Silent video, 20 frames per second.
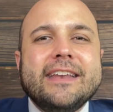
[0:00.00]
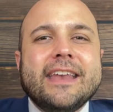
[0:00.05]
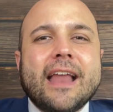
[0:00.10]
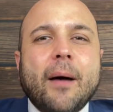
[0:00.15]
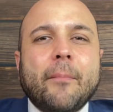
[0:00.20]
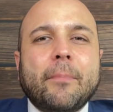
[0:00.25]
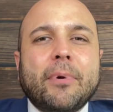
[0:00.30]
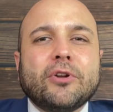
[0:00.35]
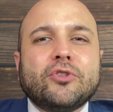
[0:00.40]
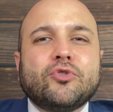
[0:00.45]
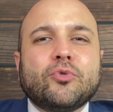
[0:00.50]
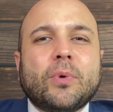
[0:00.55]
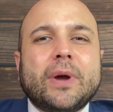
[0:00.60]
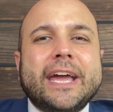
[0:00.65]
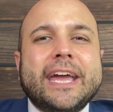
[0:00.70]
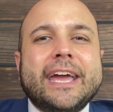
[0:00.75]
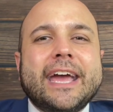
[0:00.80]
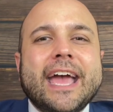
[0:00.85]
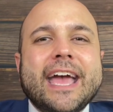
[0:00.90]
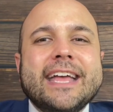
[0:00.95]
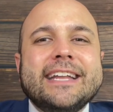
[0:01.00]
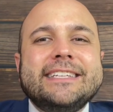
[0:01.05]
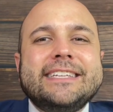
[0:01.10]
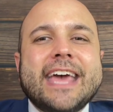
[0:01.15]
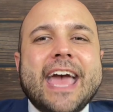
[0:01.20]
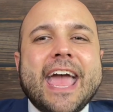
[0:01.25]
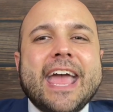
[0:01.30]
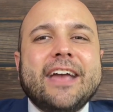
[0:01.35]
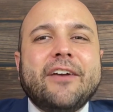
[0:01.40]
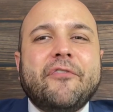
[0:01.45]
Number 3,
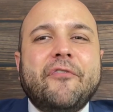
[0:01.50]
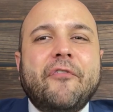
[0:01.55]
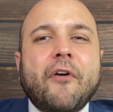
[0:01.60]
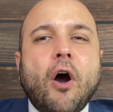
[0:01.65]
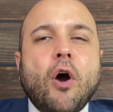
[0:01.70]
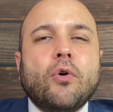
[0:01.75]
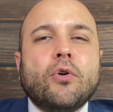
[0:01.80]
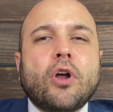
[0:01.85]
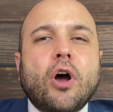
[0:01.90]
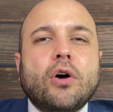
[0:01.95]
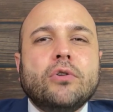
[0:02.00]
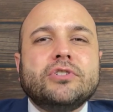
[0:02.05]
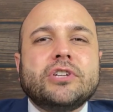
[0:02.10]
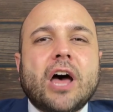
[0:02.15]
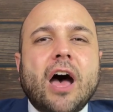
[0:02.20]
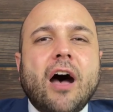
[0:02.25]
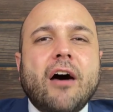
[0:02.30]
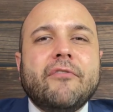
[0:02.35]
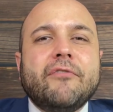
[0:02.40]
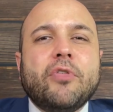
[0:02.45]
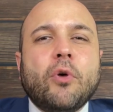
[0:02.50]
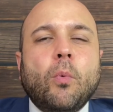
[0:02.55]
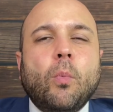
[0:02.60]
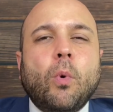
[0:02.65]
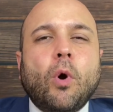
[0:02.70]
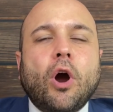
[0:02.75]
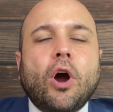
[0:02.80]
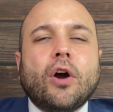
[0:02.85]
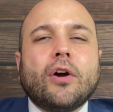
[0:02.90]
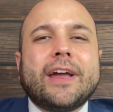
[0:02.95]
take photos of the
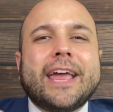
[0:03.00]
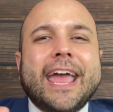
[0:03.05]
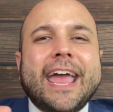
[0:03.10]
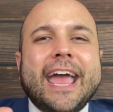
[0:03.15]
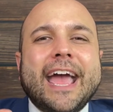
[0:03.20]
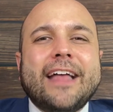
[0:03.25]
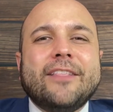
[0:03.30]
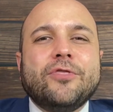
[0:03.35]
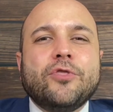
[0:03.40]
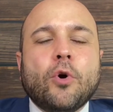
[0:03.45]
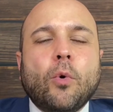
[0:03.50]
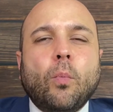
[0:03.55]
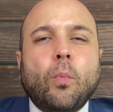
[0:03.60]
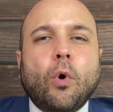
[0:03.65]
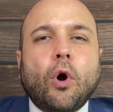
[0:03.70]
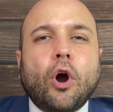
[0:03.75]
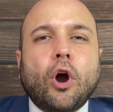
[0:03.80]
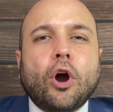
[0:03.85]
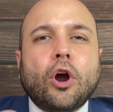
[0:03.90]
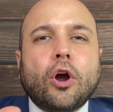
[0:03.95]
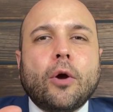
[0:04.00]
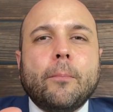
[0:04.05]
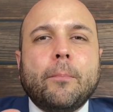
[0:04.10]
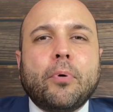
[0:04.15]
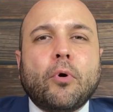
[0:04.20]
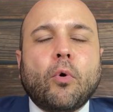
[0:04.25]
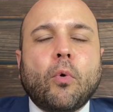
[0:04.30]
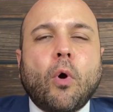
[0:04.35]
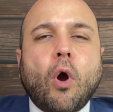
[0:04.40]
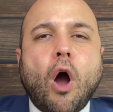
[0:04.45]
work and the work
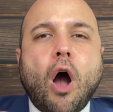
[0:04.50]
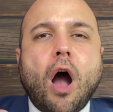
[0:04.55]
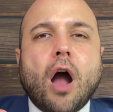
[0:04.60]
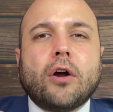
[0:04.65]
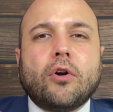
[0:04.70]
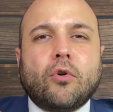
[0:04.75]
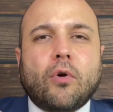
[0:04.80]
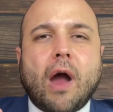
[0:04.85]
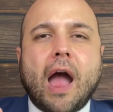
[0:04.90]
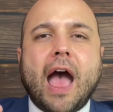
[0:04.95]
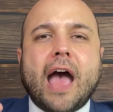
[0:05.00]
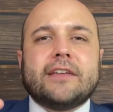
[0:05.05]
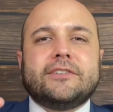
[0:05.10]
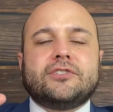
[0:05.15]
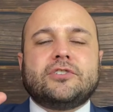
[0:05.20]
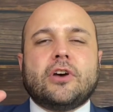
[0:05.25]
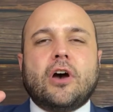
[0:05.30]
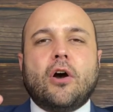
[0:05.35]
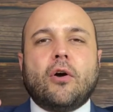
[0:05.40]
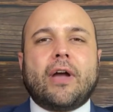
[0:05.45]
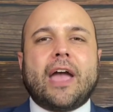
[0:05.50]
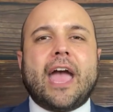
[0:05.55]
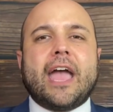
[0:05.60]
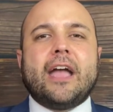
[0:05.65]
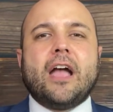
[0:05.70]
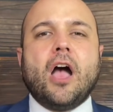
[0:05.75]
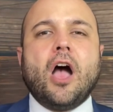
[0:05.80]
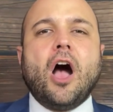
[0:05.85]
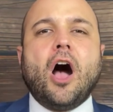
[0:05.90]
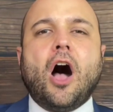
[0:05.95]
progress,
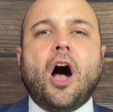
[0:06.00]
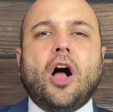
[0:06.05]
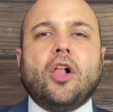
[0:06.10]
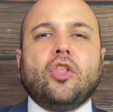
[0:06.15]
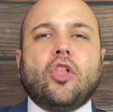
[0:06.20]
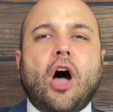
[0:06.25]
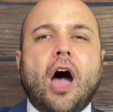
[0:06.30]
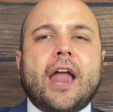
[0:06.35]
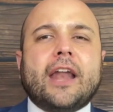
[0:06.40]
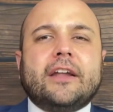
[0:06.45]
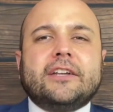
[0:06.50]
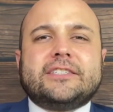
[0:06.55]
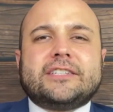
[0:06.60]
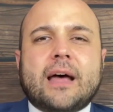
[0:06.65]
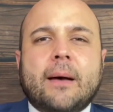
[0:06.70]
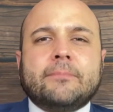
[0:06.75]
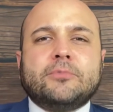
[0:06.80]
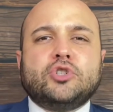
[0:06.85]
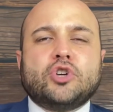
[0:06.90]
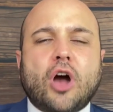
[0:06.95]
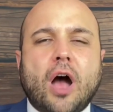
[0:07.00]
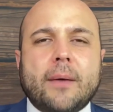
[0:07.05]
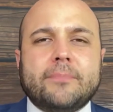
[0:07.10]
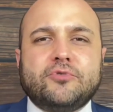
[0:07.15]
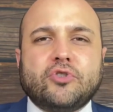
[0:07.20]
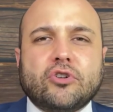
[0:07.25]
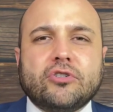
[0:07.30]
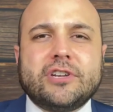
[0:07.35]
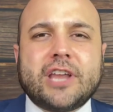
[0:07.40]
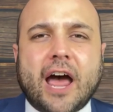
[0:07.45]
okay? Some
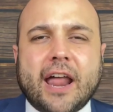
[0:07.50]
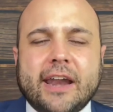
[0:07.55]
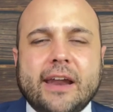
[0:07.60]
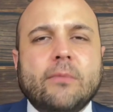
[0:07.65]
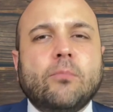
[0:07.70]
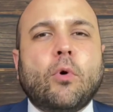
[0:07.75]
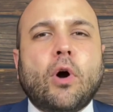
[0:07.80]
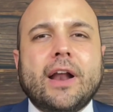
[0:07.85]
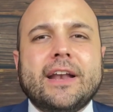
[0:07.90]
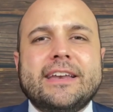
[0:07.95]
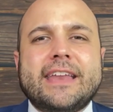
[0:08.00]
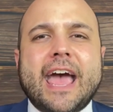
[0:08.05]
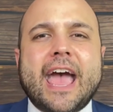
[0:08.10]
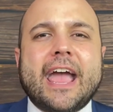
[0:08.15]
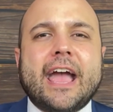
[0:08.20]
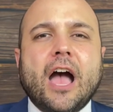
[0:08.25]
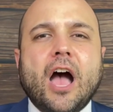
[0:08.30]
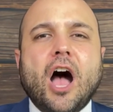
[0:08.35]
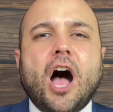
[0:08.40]
jobs are done in one day.